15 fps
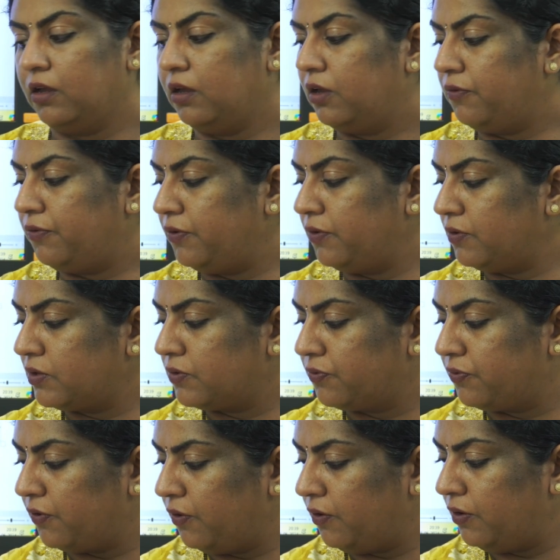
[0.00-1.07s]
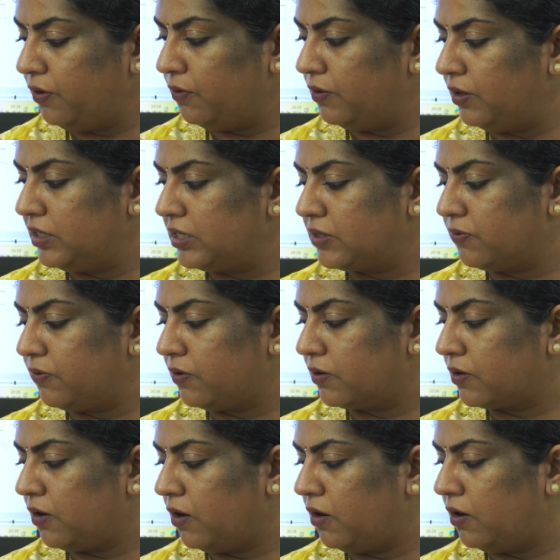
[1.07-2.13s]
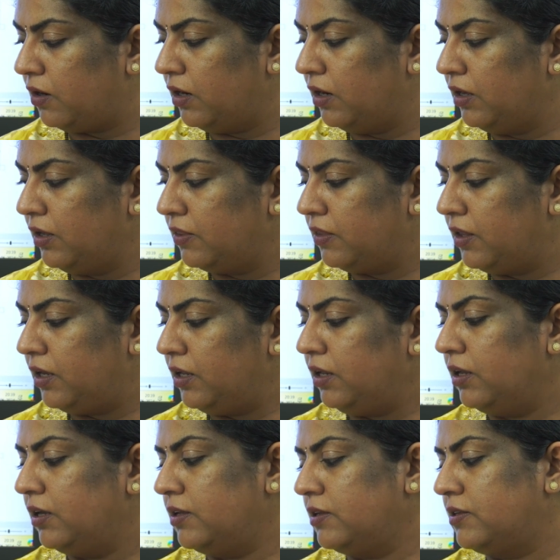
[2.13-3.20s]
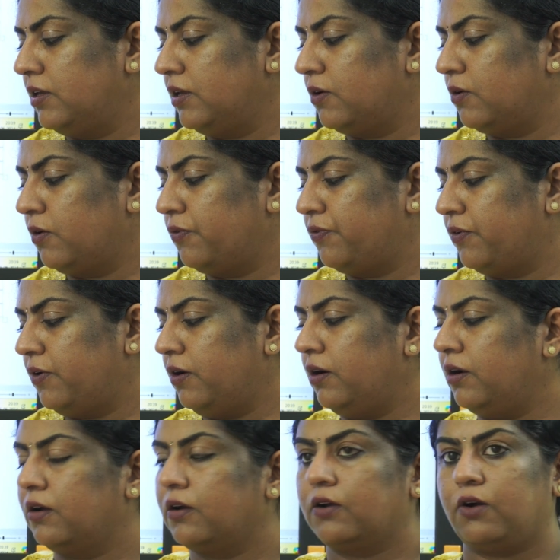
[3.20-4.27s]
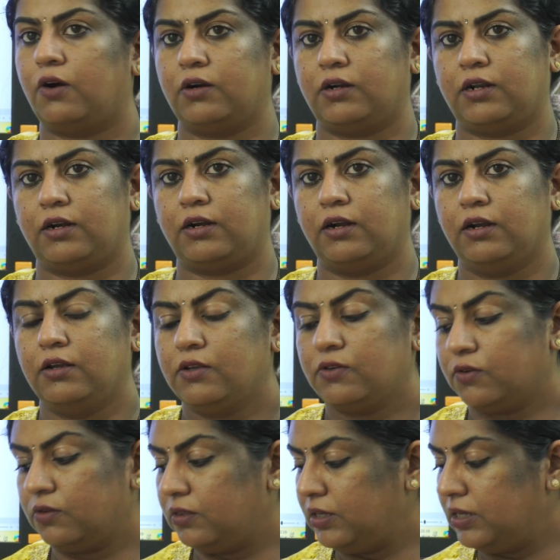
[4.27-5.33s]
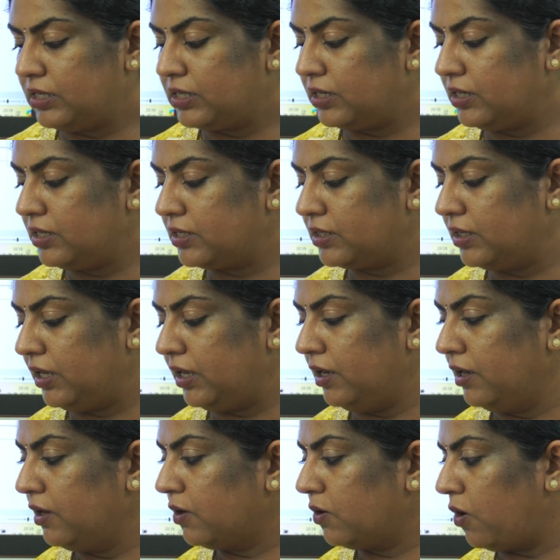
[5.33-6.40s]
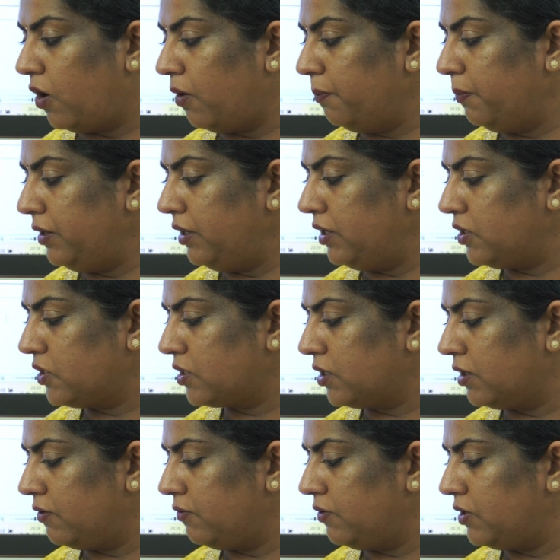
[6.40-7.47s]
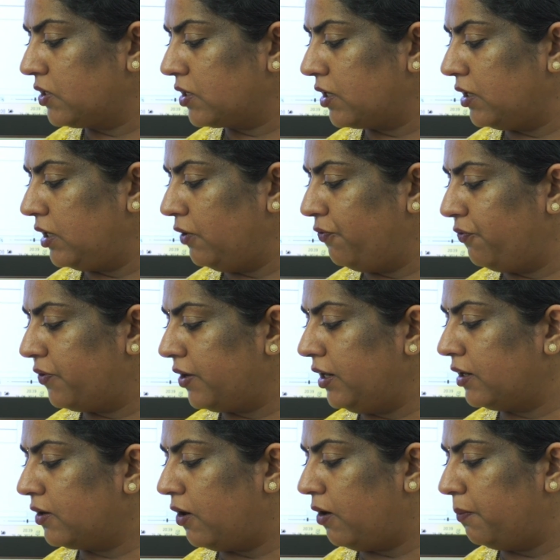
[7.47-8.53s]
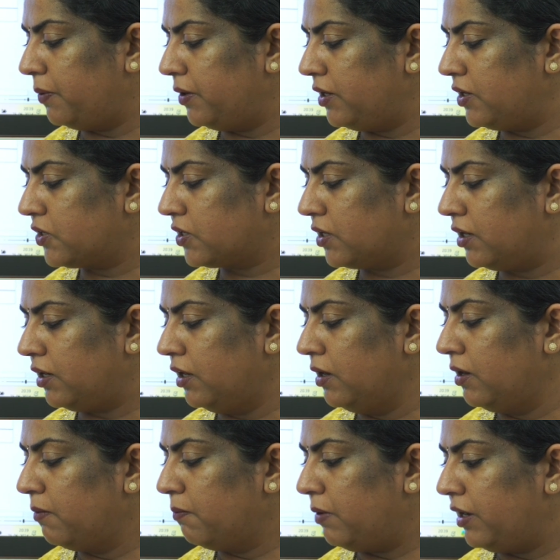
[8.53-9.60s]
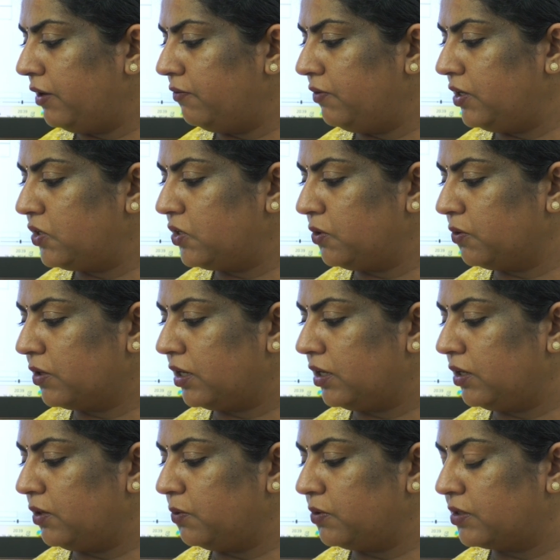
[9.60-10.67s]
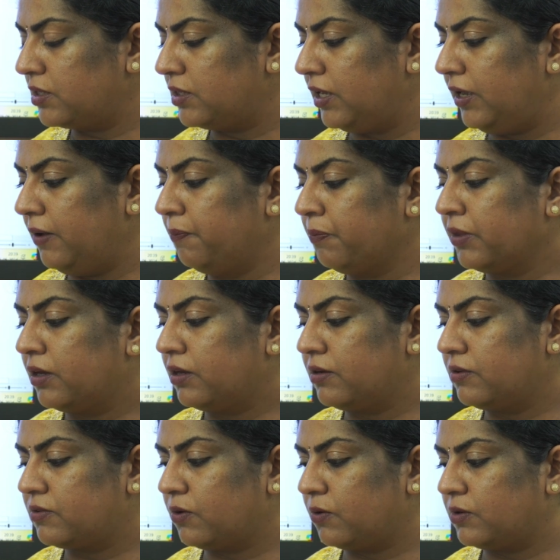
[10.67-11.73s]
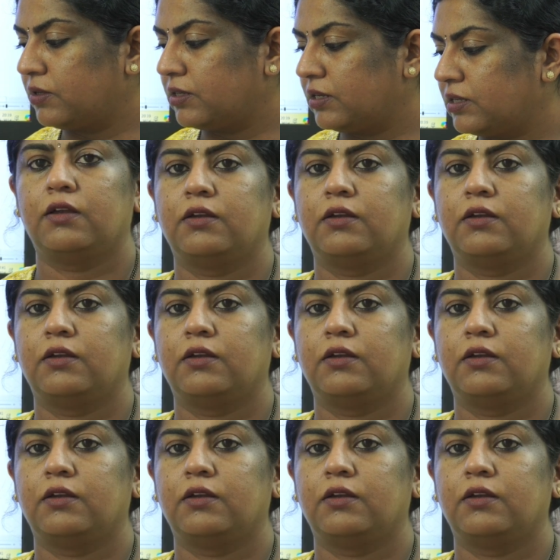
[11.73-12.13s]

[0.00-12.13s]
If you use 4 units for corn, then 0 for cotton. So this is the combination, different combination by which you can use the resources.